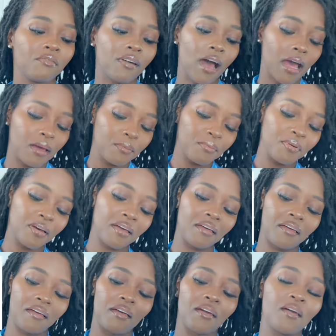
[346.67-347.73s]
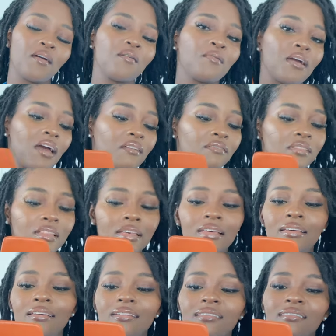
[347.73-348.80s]
vibe, we have
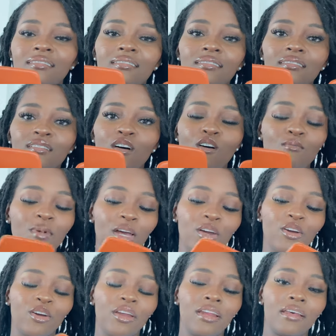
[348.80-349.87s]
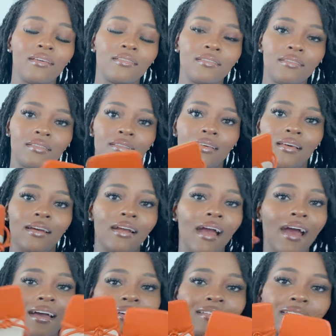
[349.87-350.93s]
these. Oh my goodness,
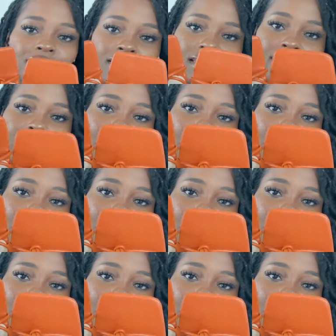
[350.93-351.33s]
guys, the